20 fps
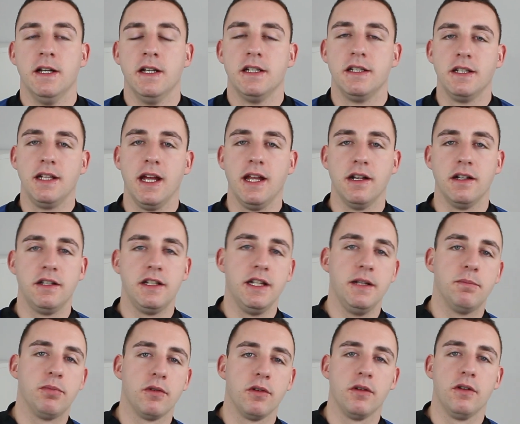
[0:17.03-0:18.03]
to gain a
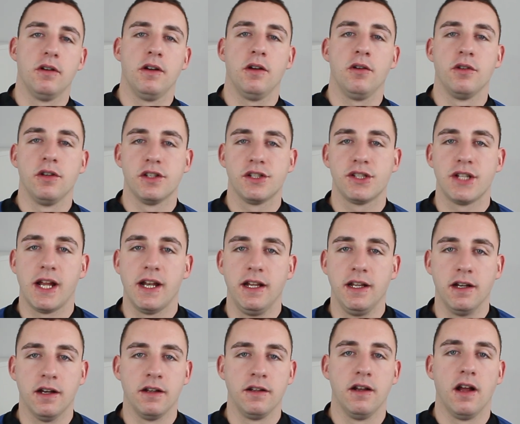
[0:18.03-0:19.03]
deeper
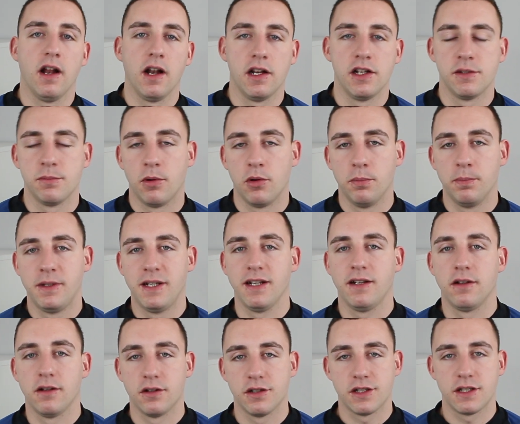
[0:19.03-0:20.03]
understanding and knowledge about
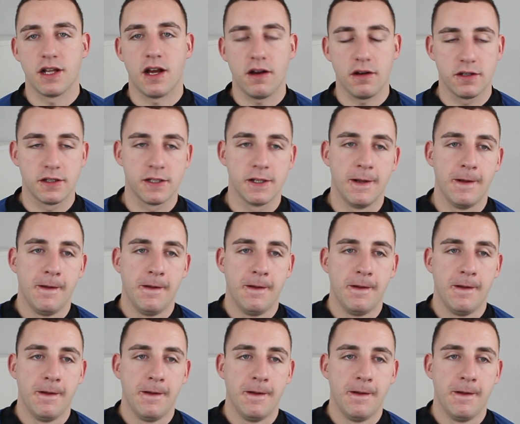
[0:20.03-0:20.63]
particular stocks.